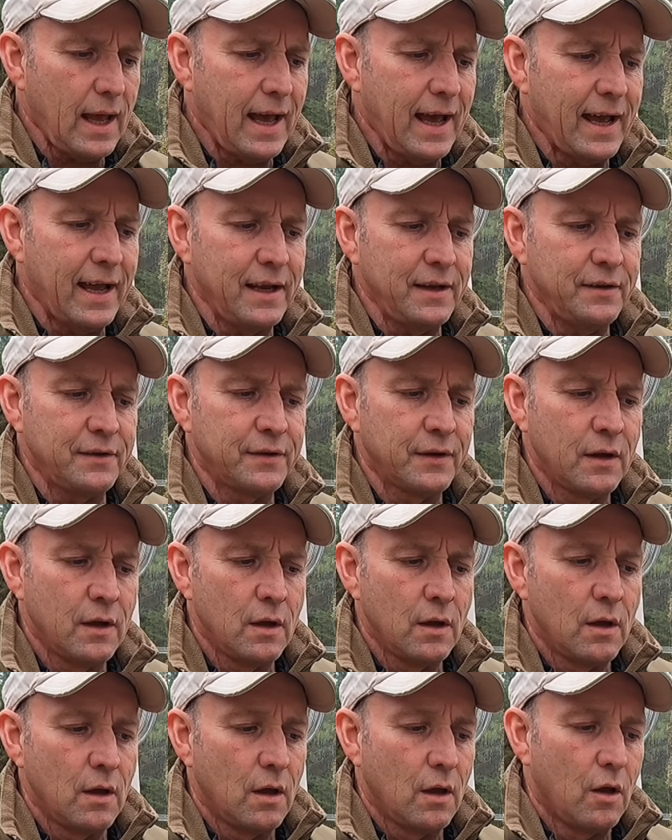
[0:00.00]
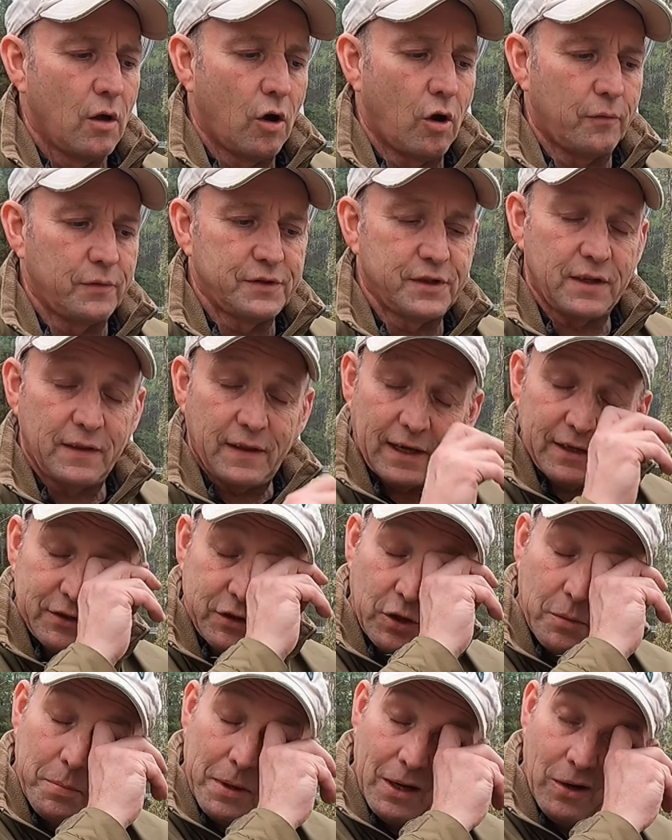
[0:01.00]
and obviously they
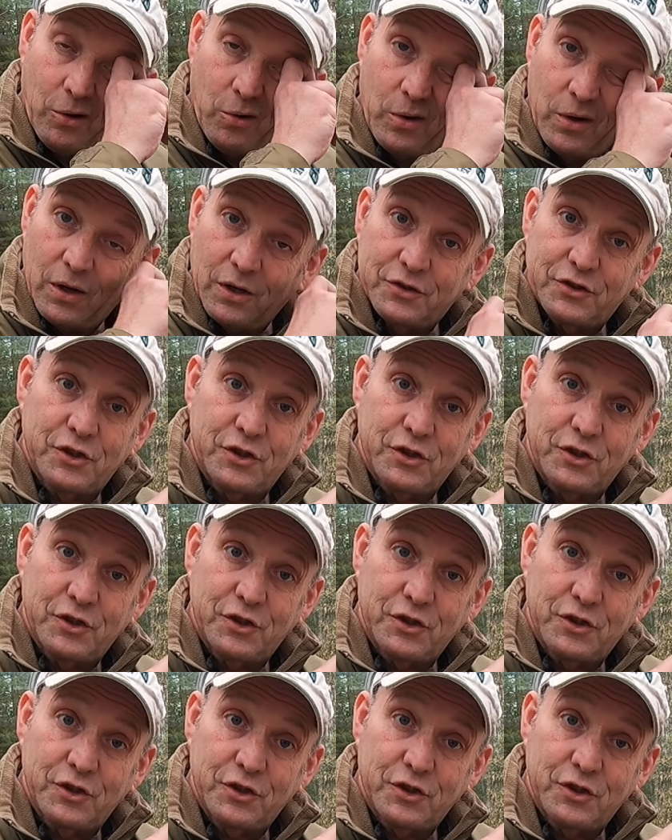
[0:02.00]
took a bit longer